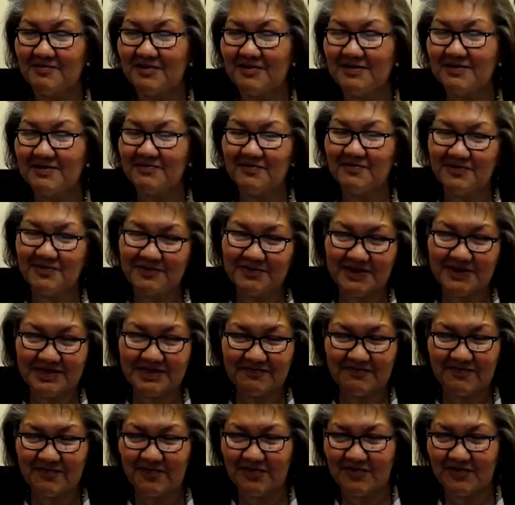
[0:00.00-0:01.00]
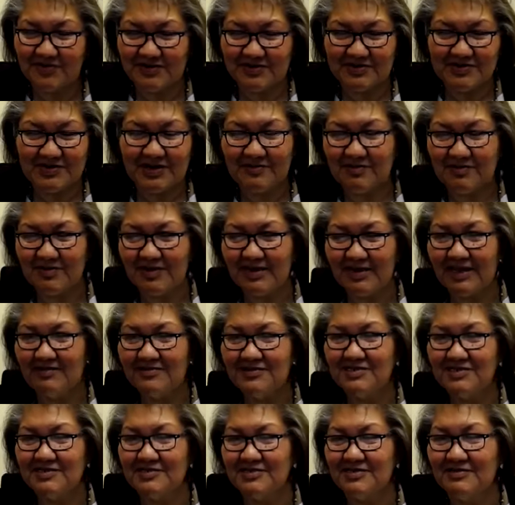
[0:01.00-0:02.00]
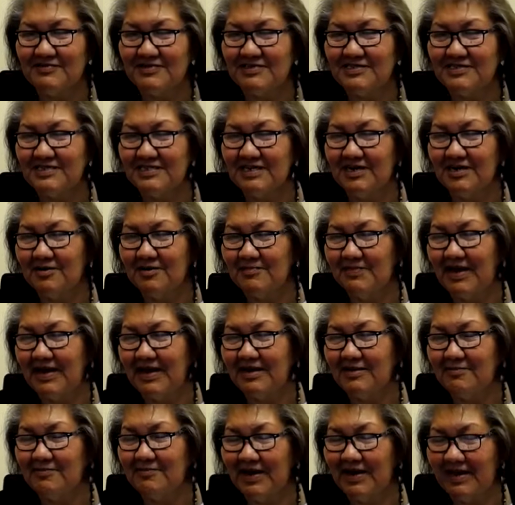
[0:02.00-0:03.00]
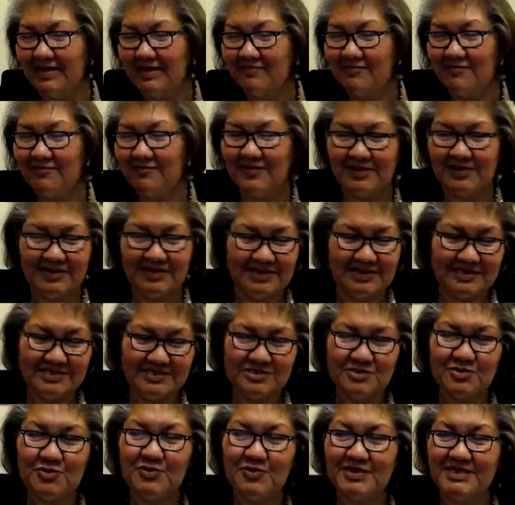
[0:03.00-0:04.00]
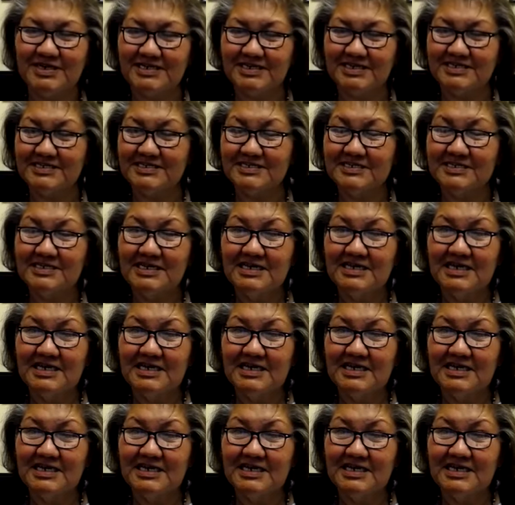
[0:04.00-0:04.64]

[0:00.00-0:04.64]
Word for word: But for the tribal council, he was a young man back in his 20s,